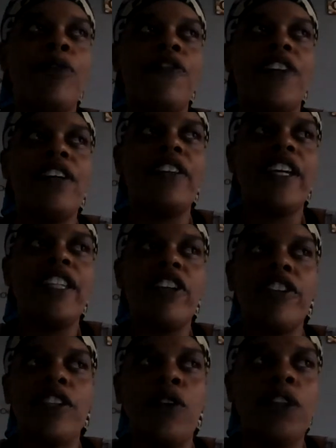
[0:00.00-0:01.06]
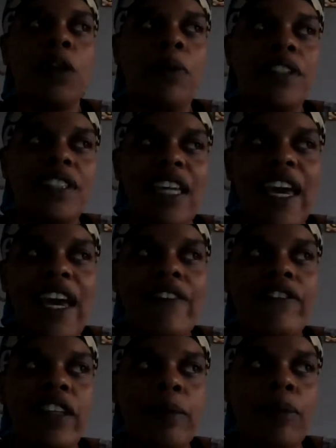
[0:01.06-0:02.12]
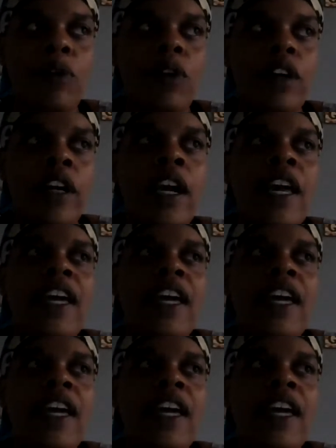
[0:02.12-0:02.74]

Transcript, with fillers: who feel like they're the only ones to have them, or